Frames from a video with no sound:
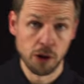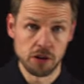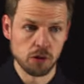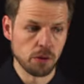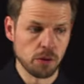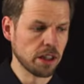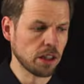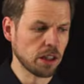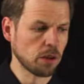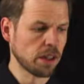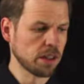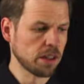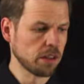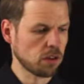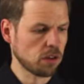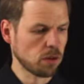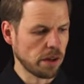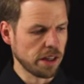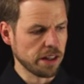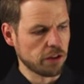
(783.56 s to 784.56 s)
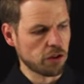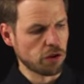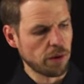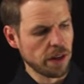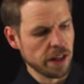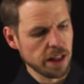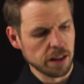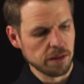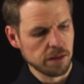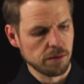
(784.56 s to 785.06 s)
training run. So I
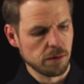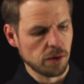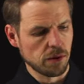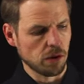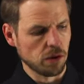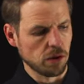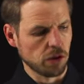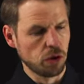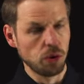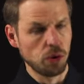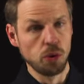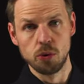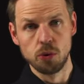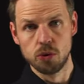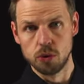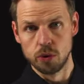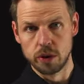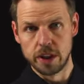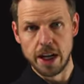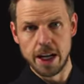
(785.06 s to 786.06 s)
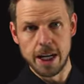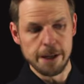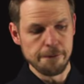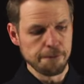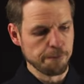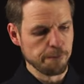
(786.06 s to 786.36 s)
train on 2 to k